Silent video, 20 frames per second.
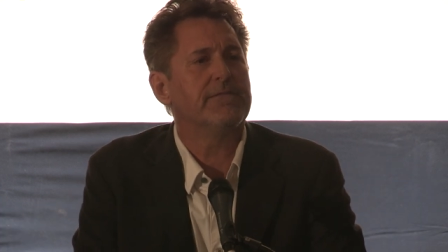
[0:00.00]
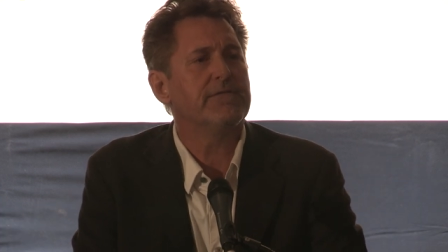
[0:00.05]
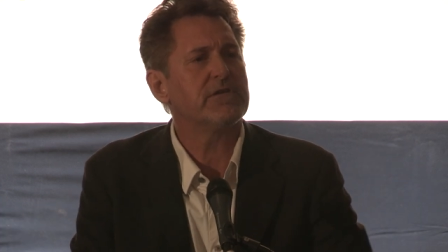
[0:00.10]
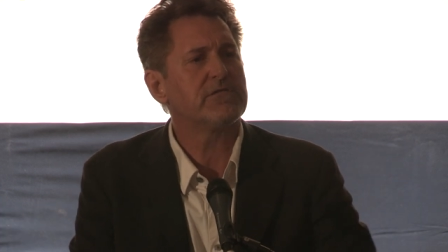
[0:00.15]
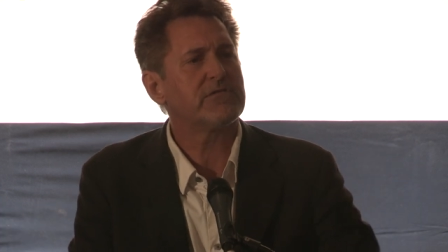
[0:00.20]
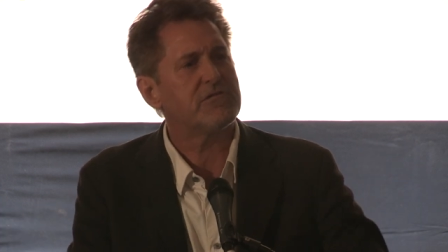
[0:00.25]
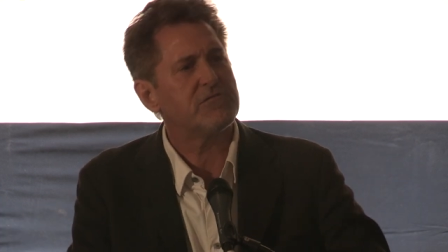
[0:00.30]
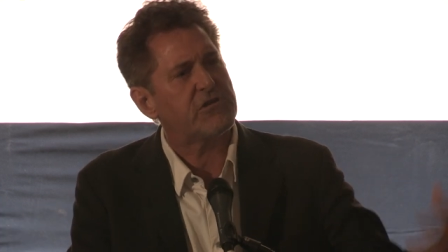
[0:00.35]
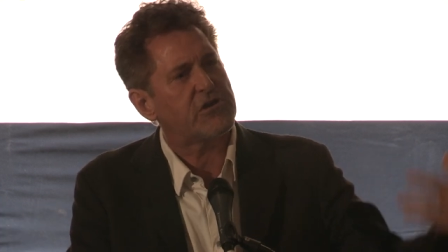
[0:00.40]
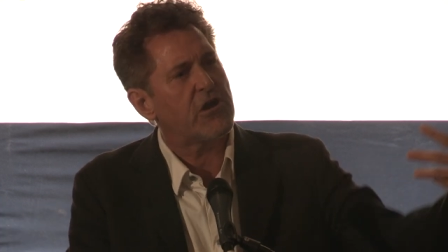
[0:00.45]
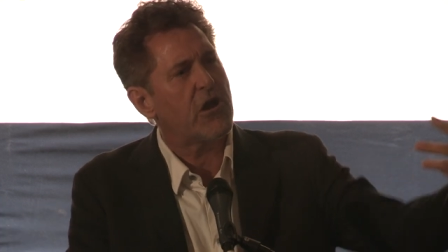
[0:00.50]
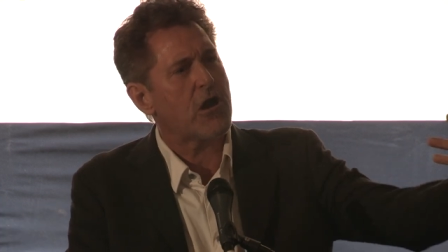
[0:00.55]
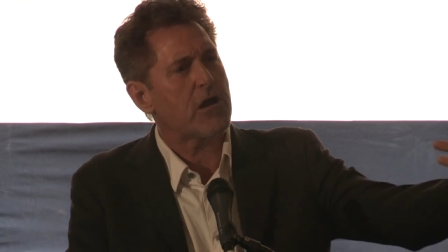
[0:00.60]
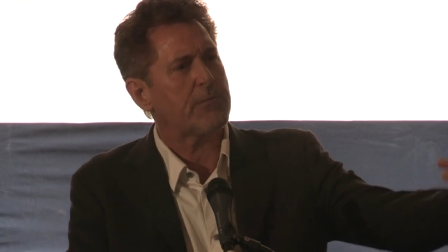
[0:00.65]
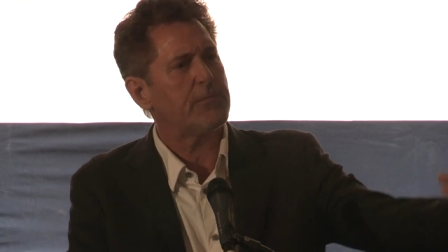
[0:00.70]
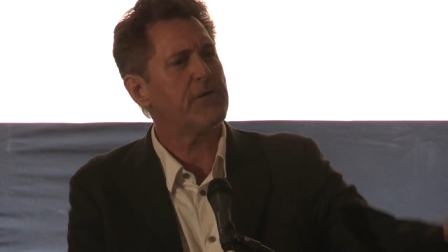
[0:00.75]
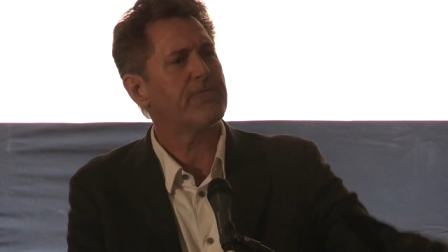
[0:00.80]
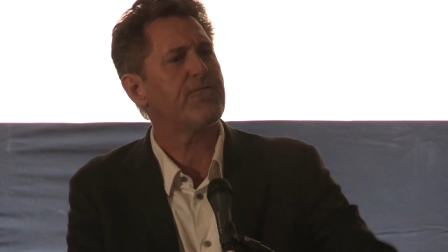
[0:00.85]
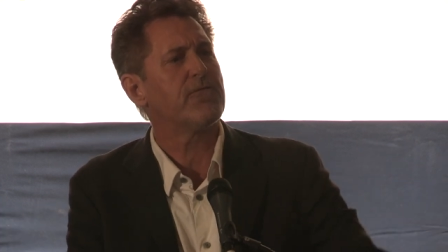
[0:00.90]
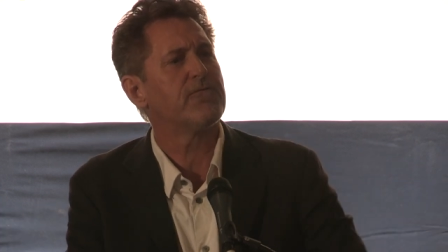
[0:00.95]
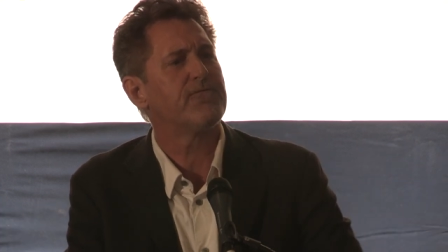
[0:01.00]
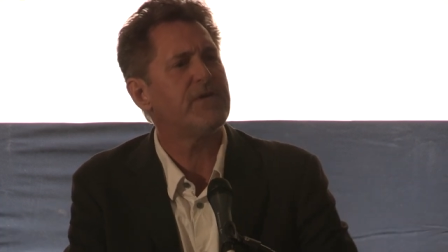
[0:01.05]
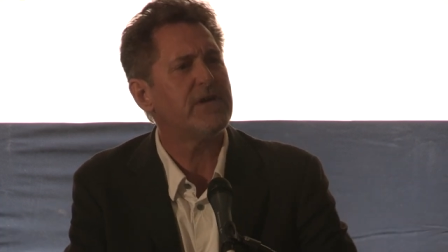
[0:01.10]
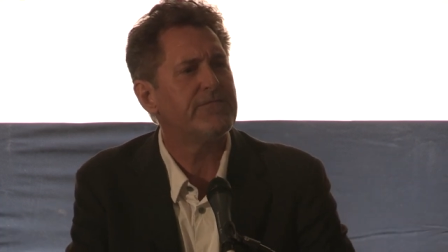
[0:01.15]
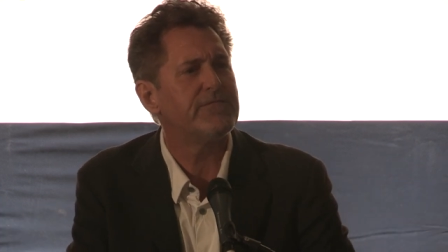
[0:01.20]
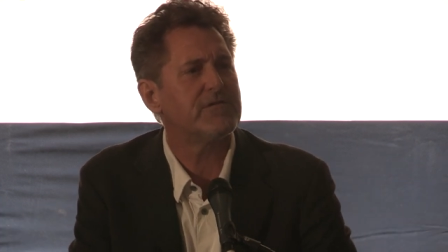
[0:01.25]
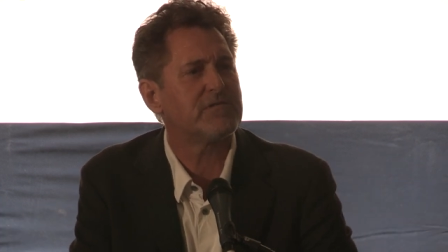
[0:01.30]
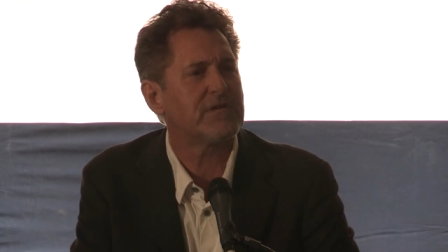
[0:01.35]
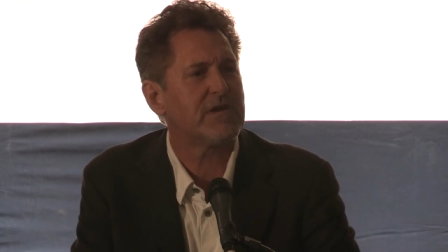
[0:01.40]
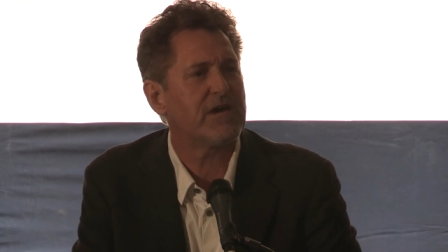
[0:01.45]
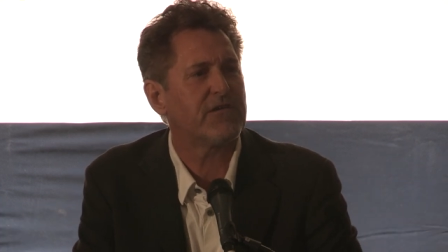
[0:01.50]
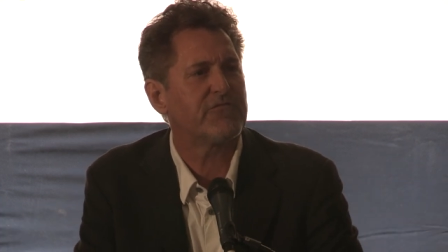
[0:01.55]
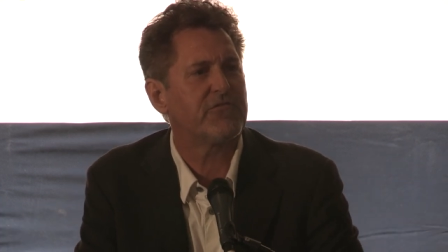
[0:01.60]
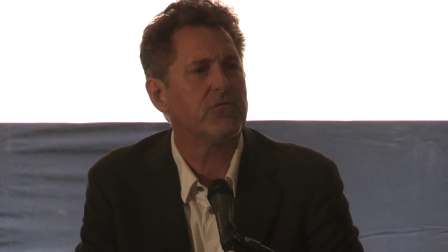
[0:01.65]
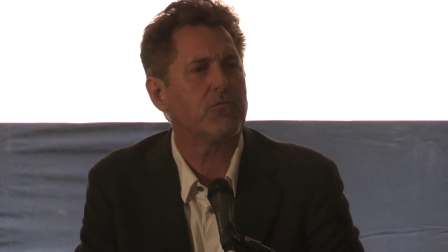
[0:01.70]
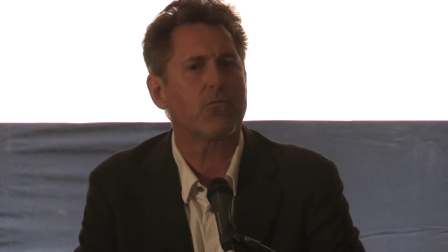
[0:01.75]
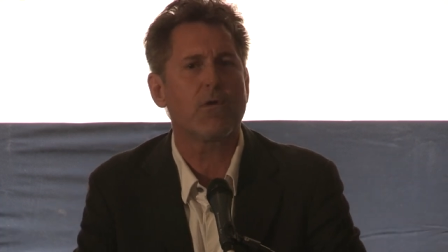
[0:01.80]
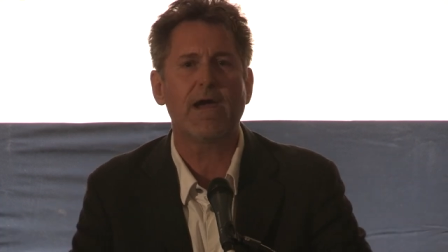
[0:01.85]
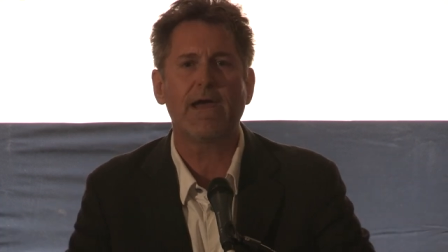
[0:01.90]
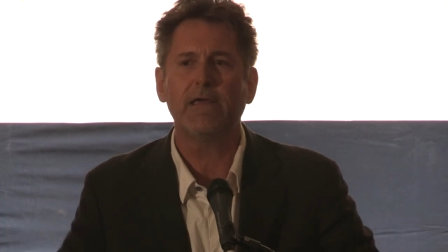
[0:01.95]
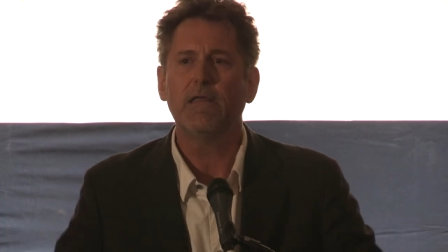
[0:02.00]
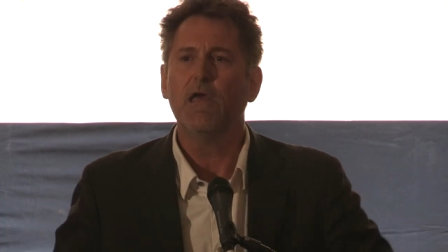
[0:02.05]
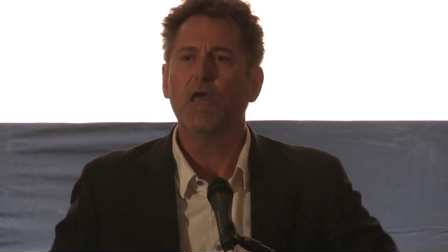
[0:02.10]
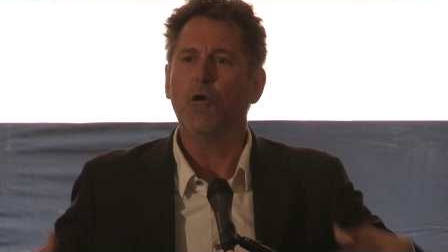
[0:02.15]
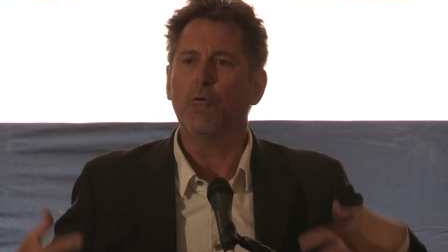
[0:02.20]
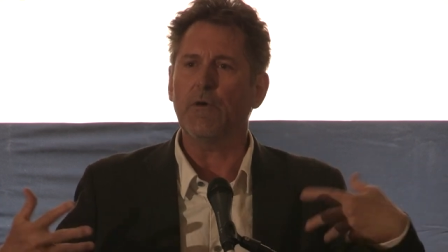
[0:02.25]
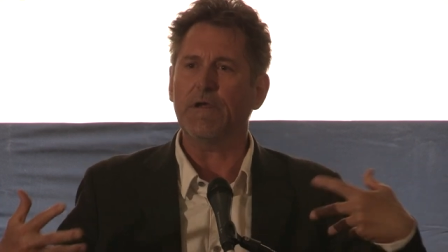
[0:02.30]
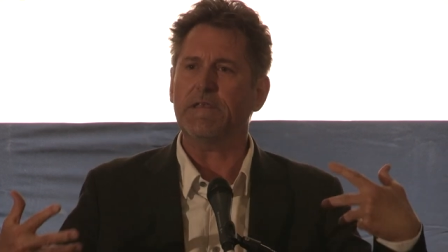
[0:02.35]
and this is the argument for vivisection, right?